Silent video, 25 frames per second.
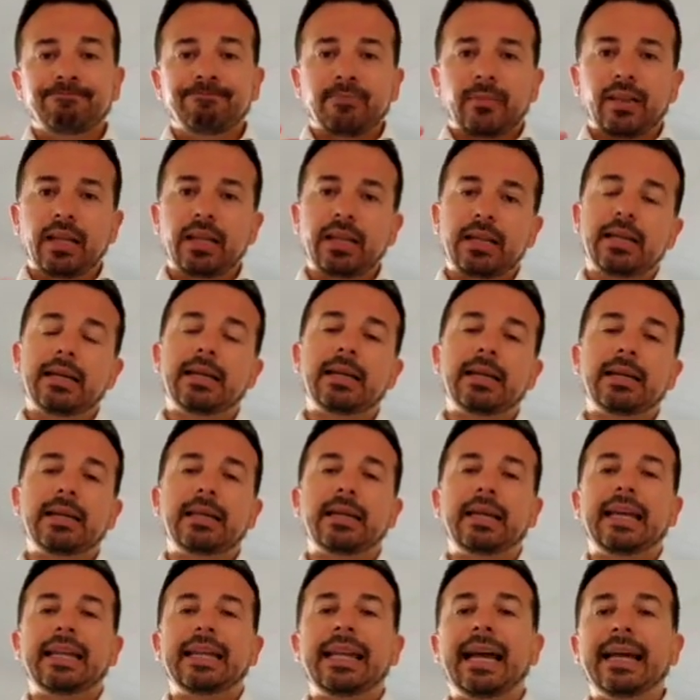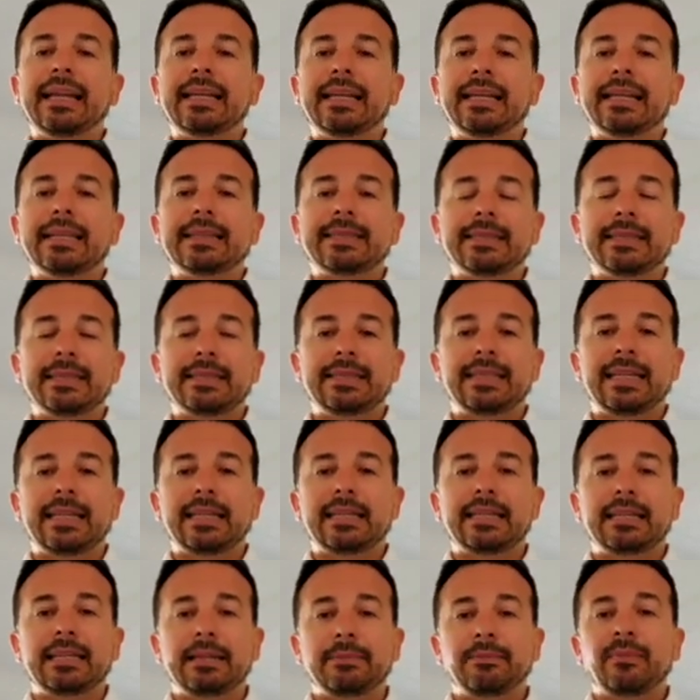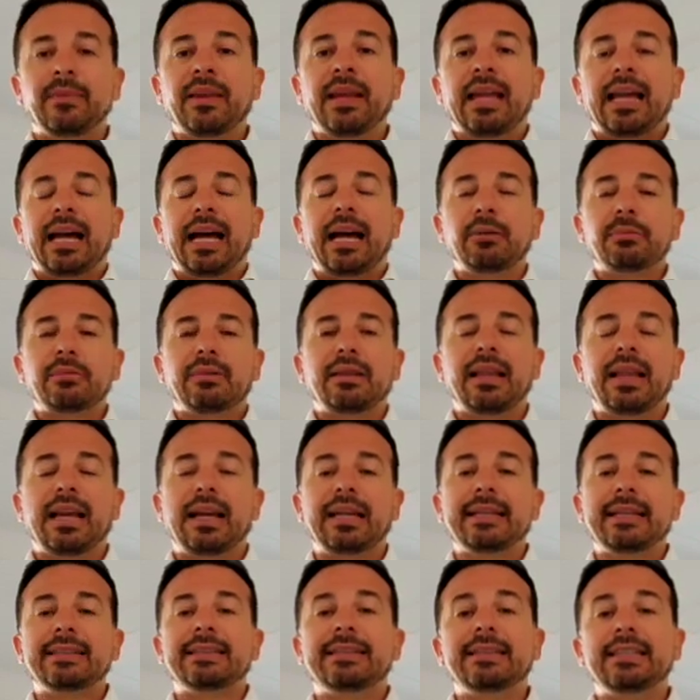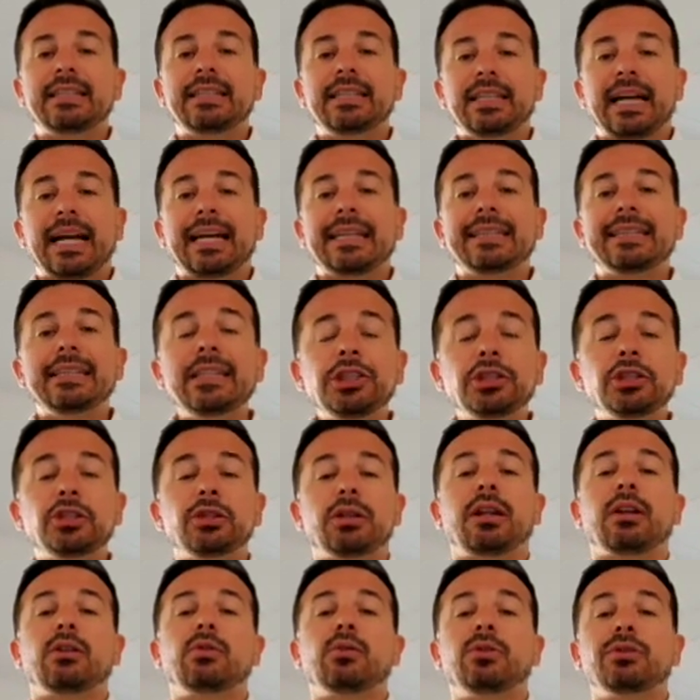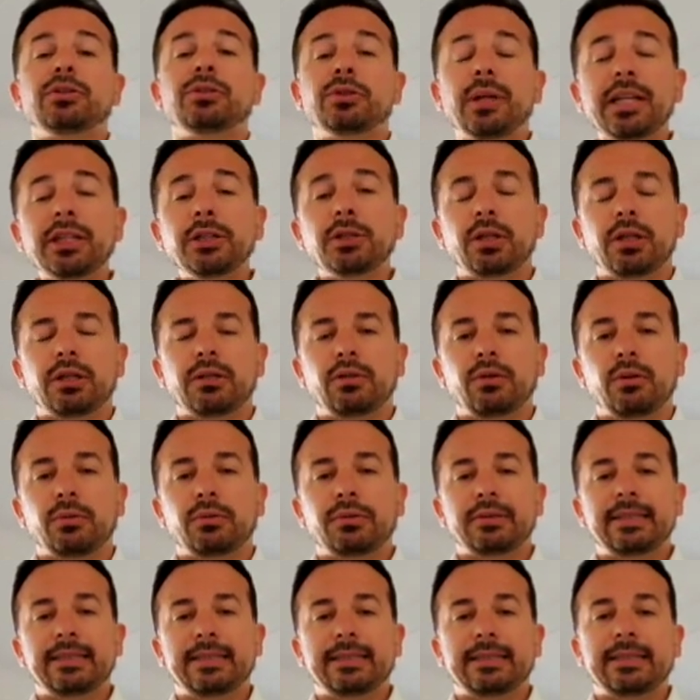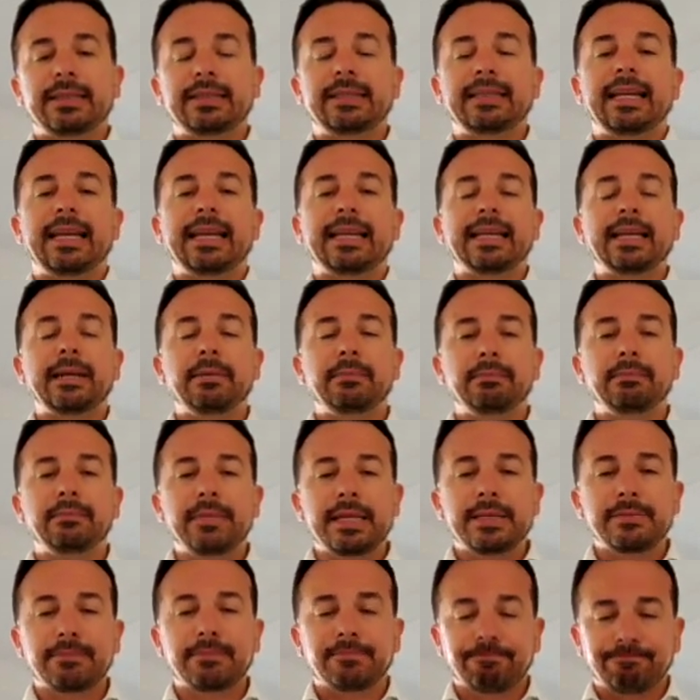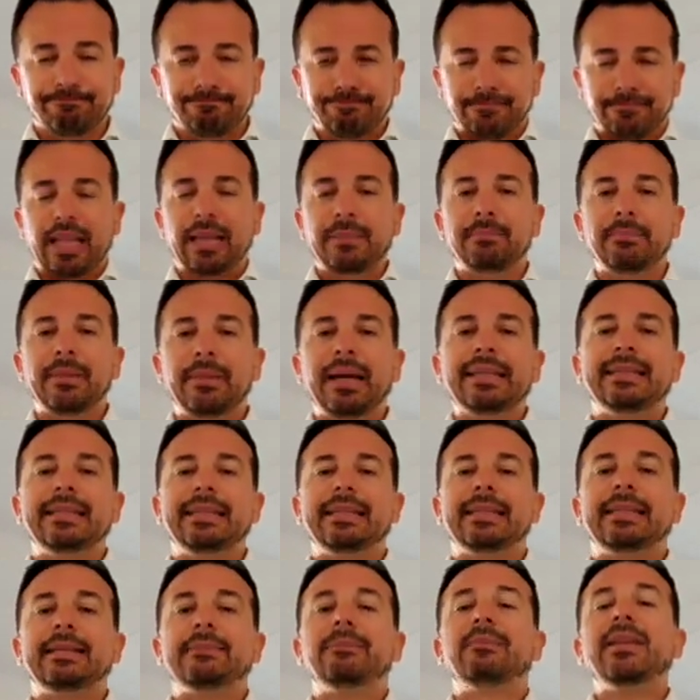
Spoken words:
an annex that outlines the additional contractual clauses that can be embedded